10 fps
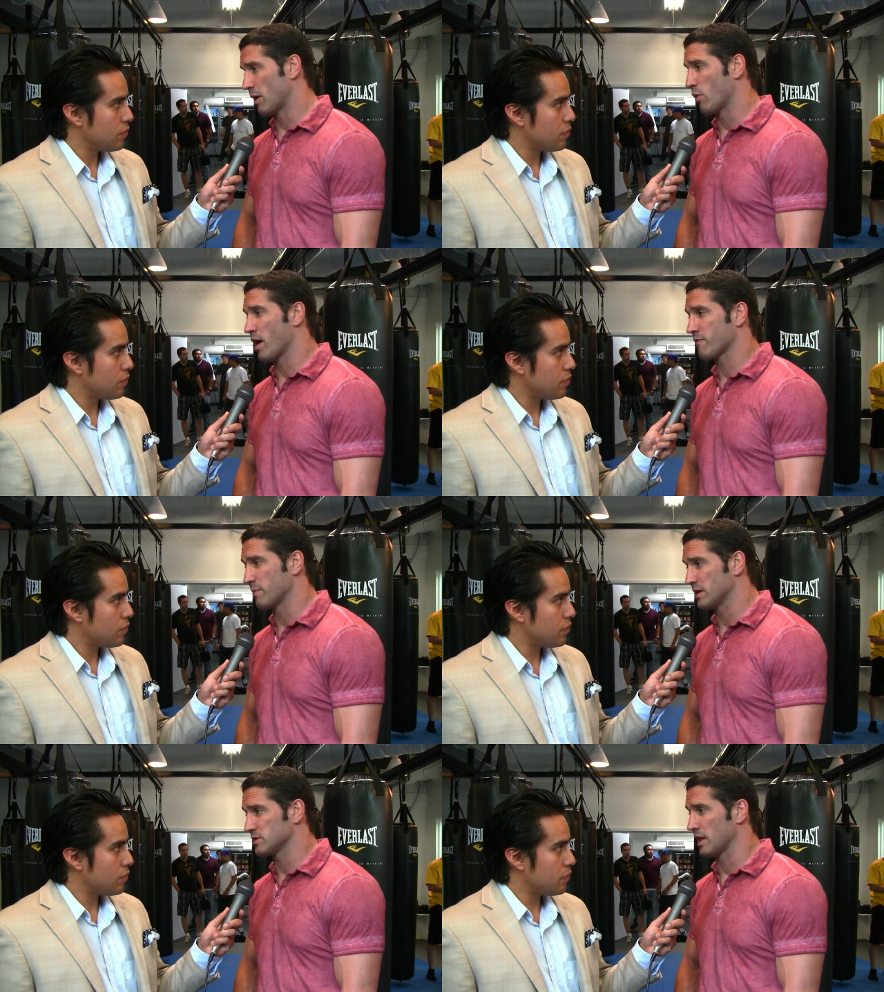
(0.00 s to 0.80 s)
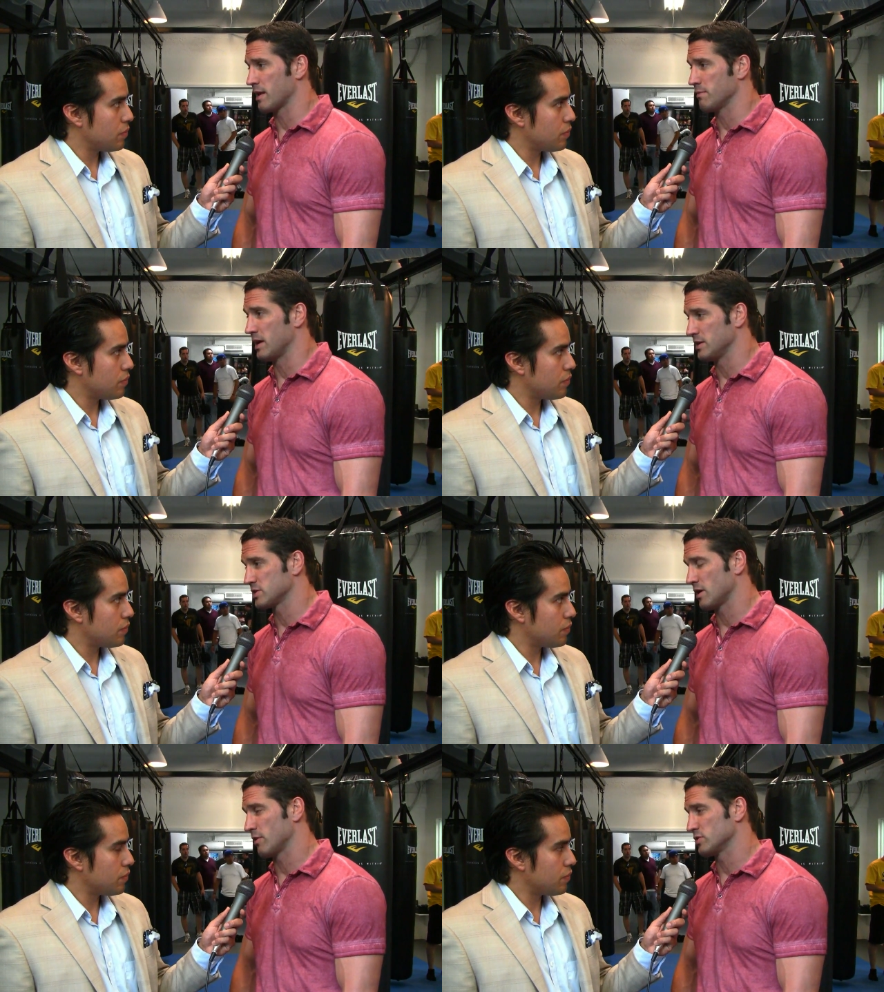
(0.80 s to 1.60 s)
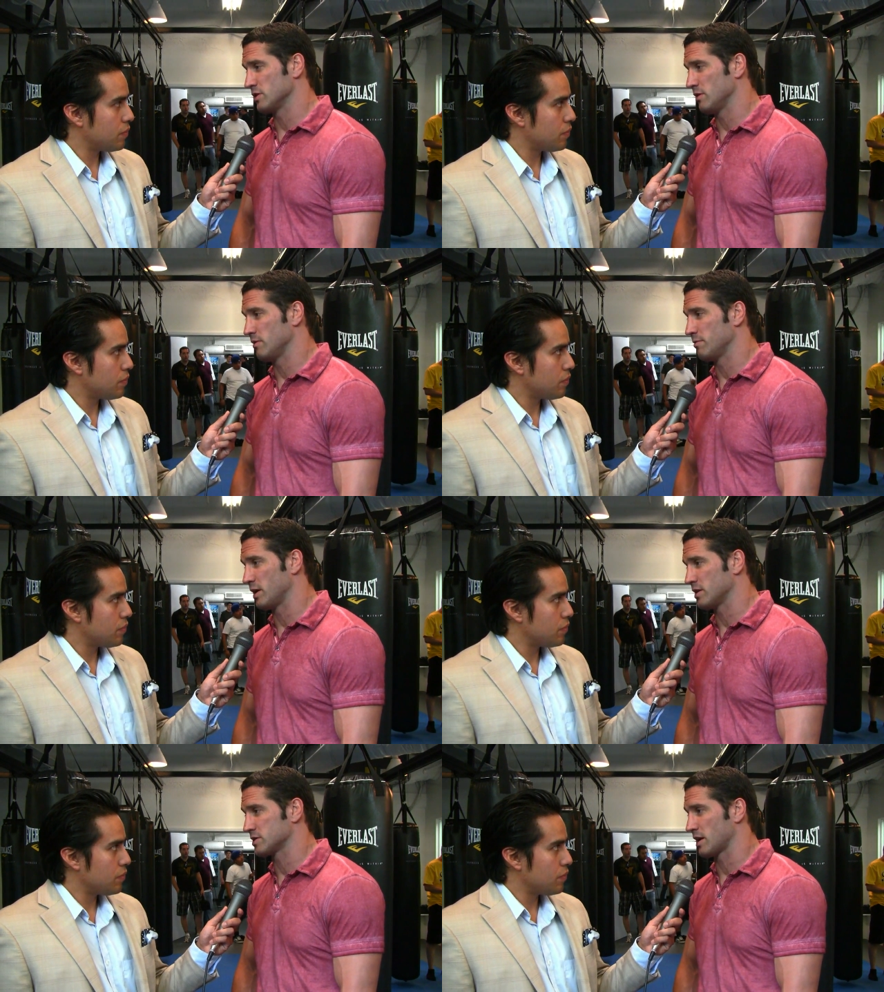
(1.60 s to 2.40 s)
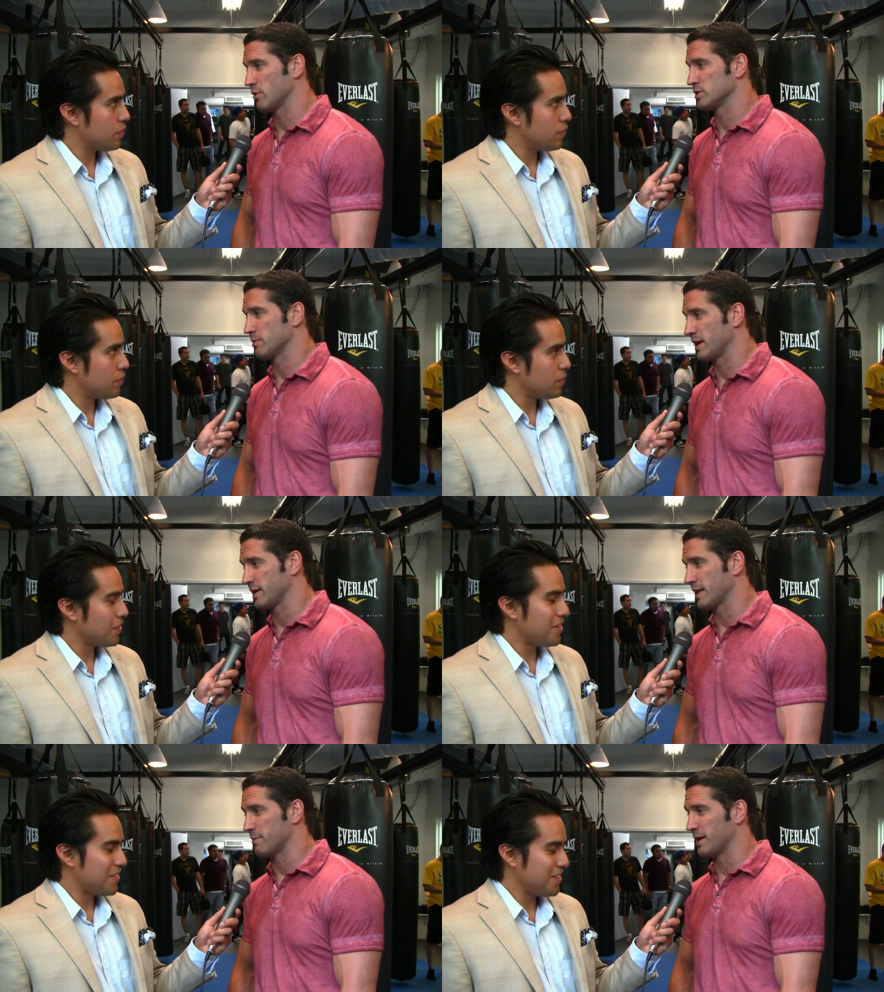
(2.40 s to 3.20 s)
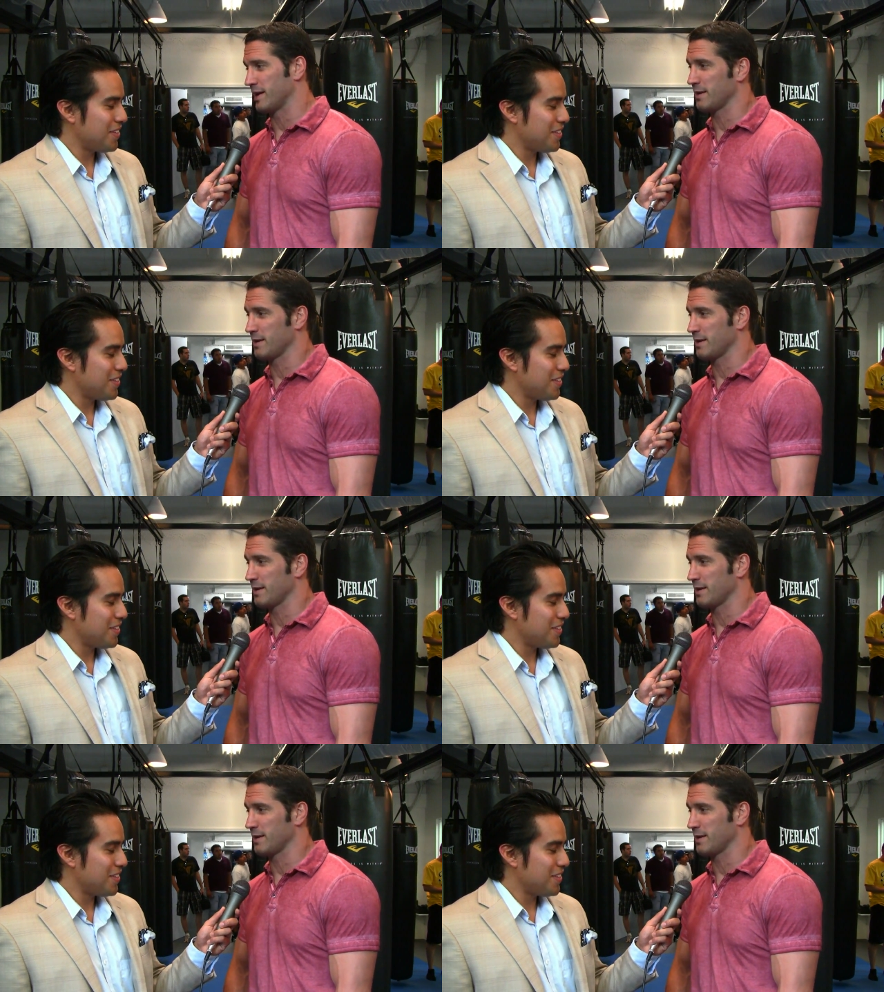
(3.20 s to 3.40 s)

Speaker 1: My wife makes a lot of money, so I was a little embarrassed that I wasn't making that money